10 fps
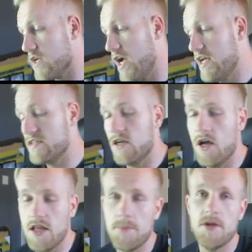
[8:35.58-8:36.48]
And
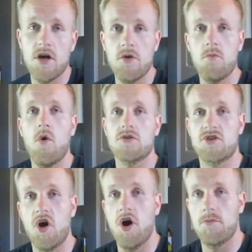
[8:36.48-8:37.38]
let me know what
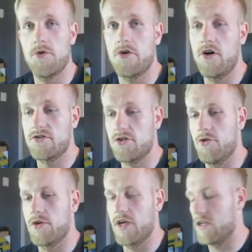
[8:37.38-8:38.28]
time you guys do
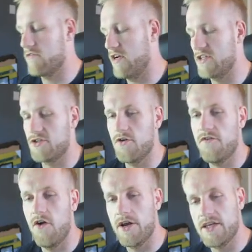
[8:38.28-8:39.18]
your King of the Rings. Do you
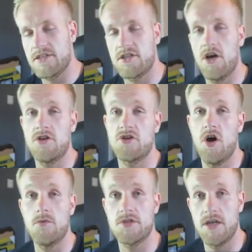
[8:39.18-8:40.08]
find that certain
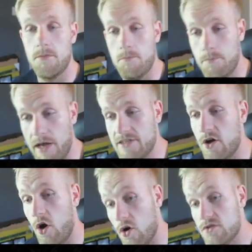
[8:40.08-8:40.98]
times you get
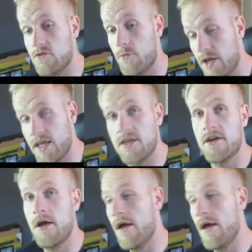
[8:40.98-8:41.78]
better odds of winning?